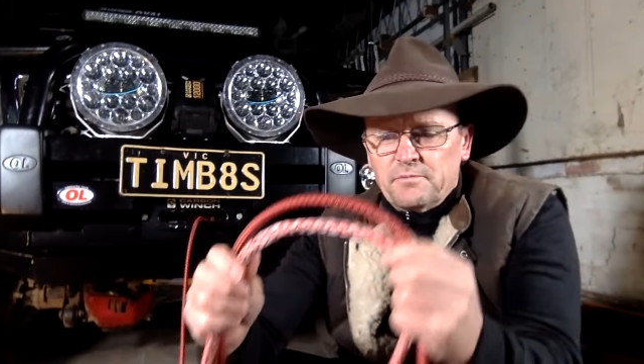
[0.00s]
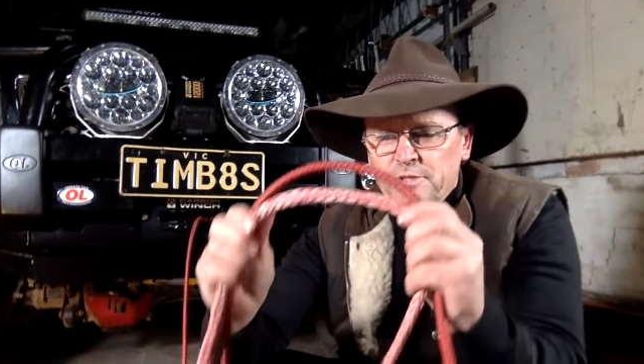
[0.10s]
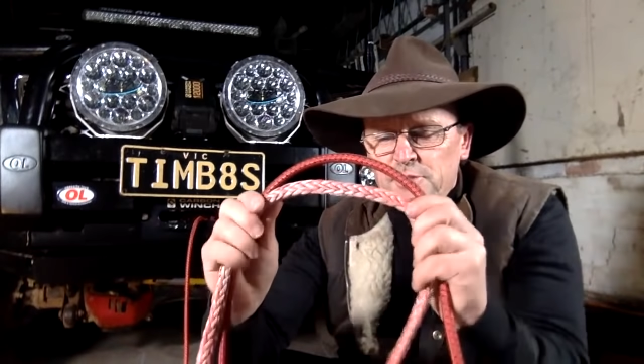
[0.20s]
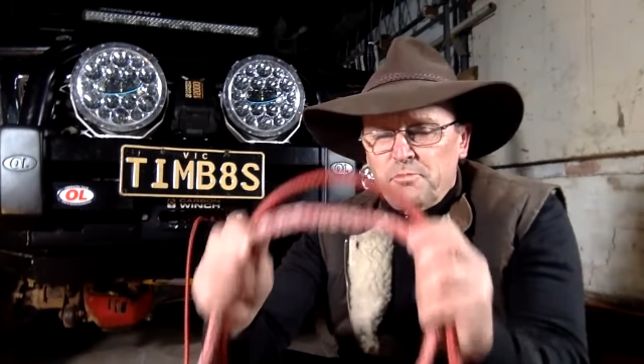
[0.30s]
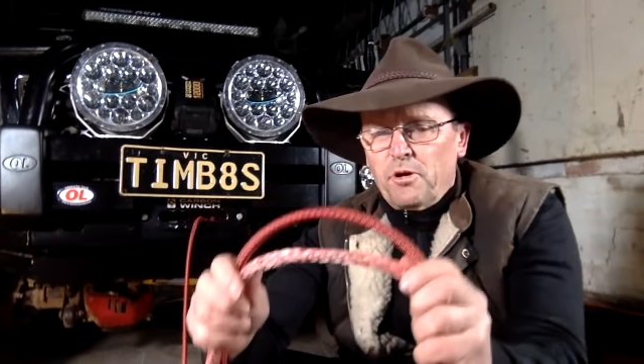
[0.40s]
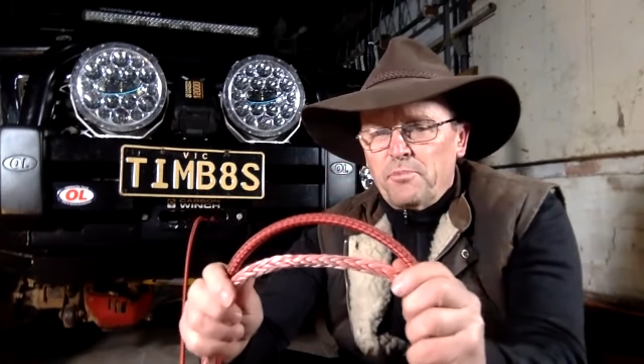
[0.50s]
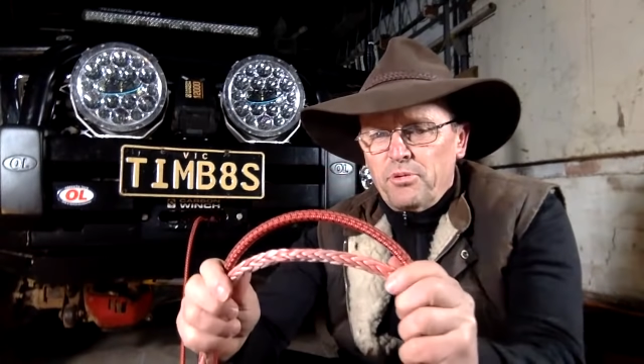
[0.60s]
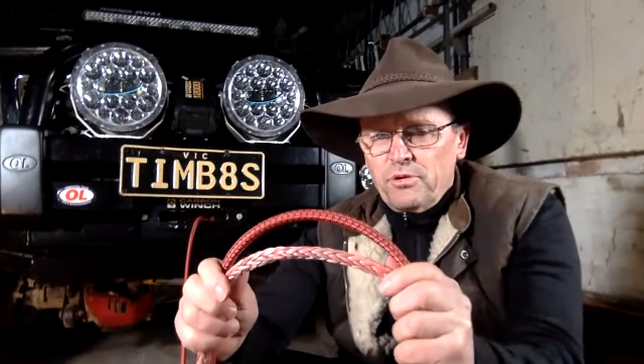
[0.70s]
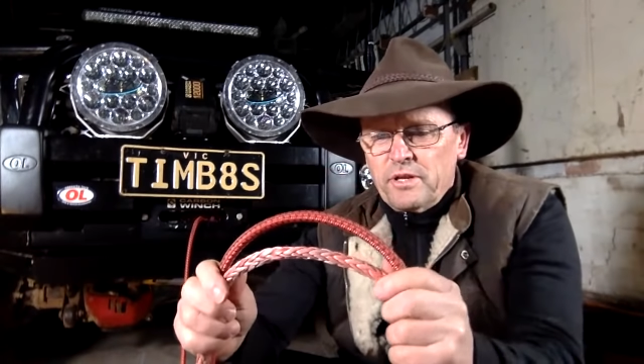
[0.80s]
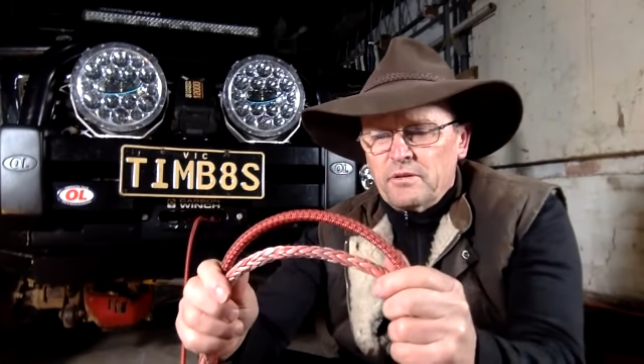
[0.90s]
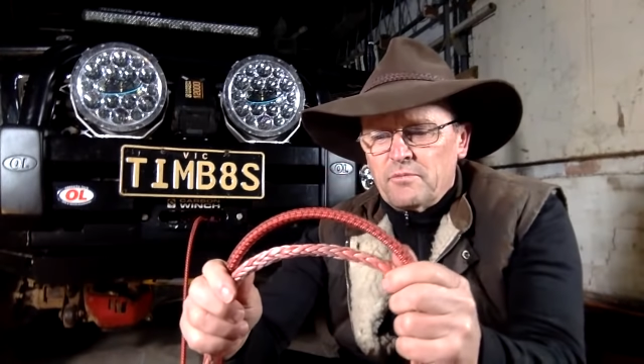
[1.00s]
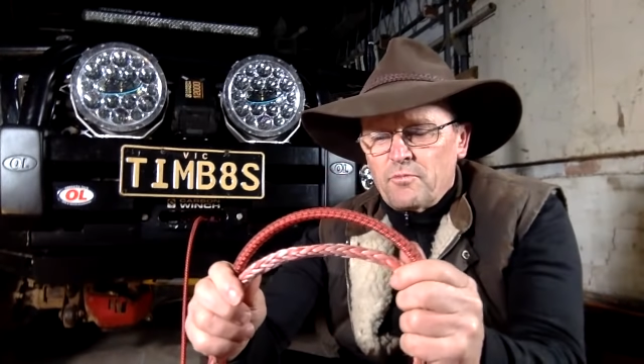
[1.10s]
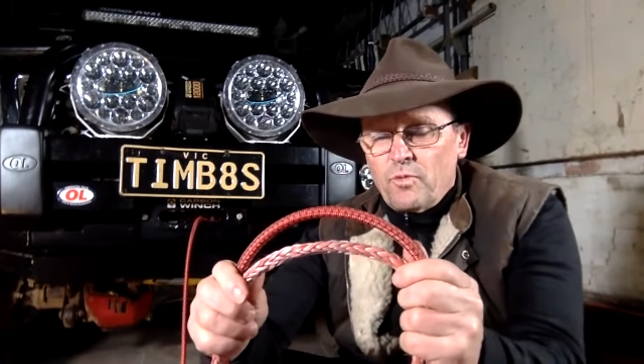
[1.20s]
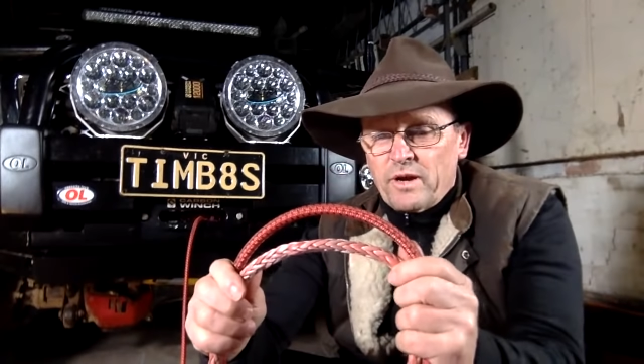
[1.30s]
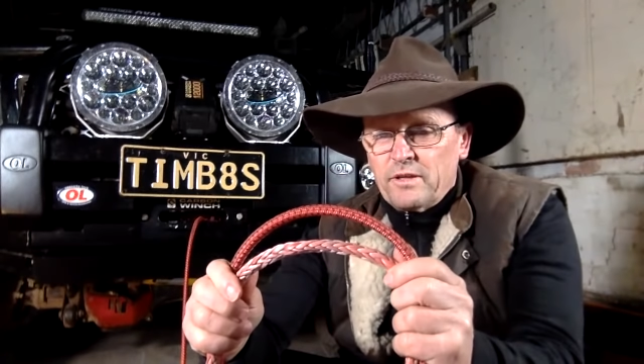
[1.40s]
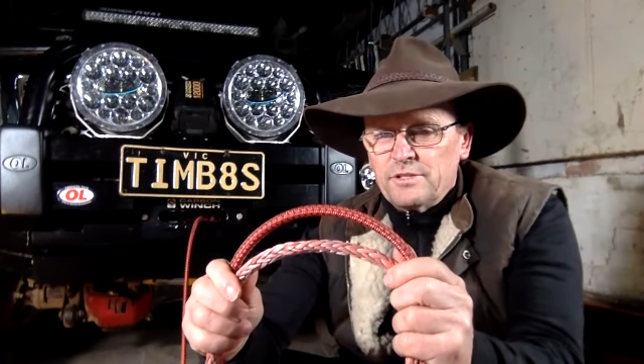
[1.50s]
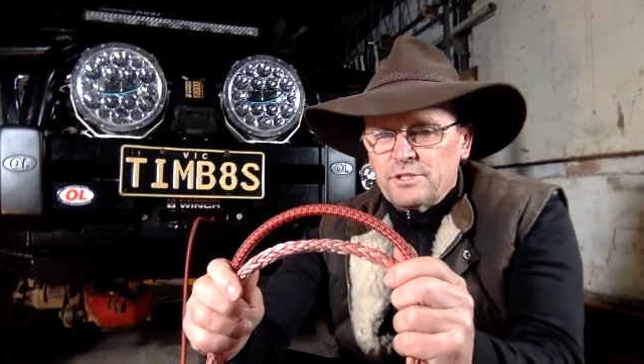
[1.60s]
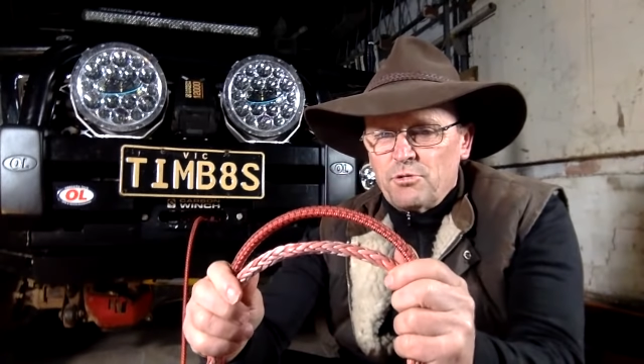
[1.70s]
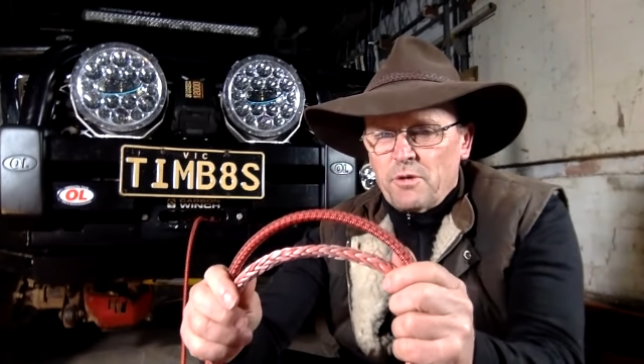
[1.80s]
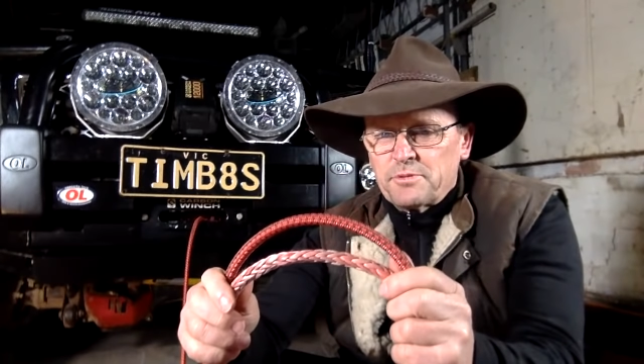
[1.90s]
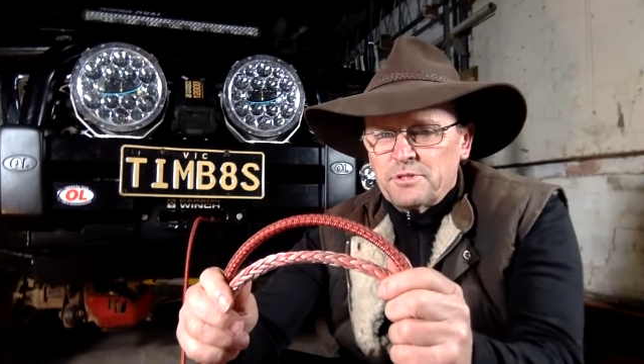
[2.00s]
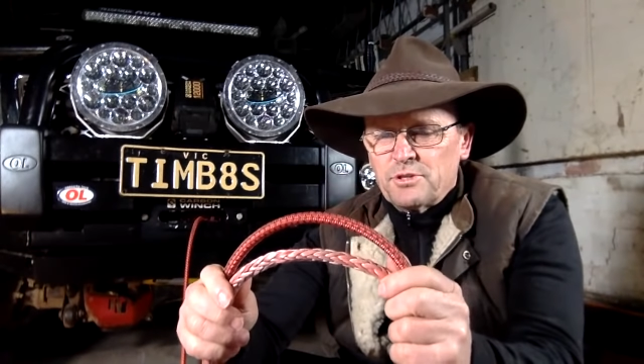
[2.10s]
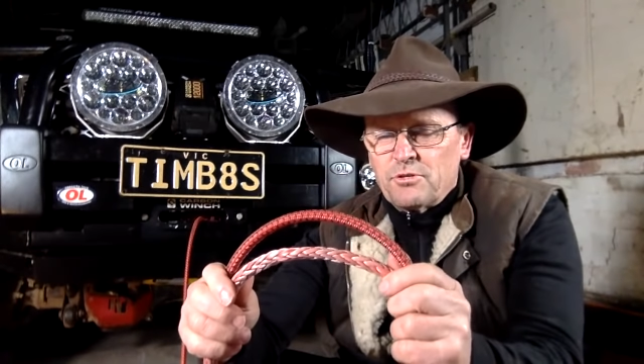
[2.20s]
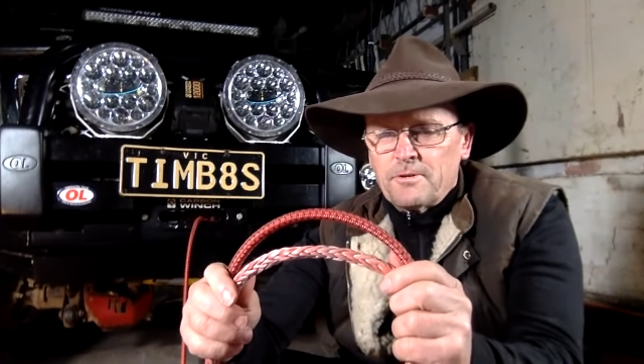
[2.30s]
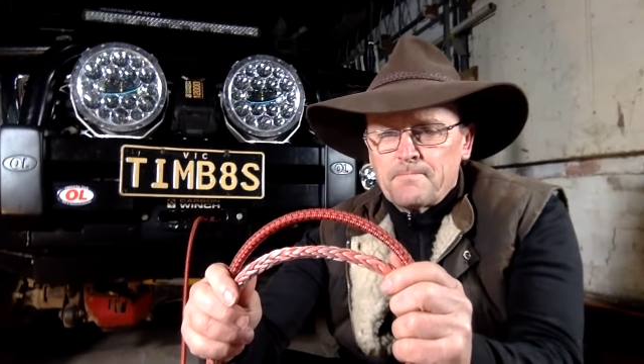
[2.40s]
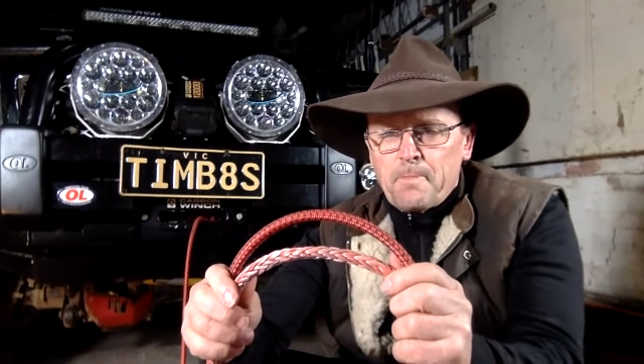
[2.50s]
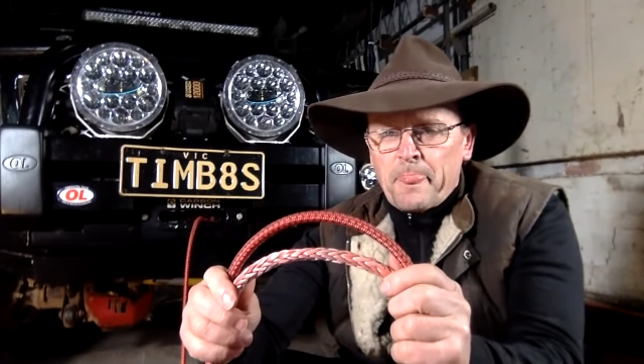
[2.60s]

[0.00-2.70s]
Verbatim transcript: just by putting one of these two options on,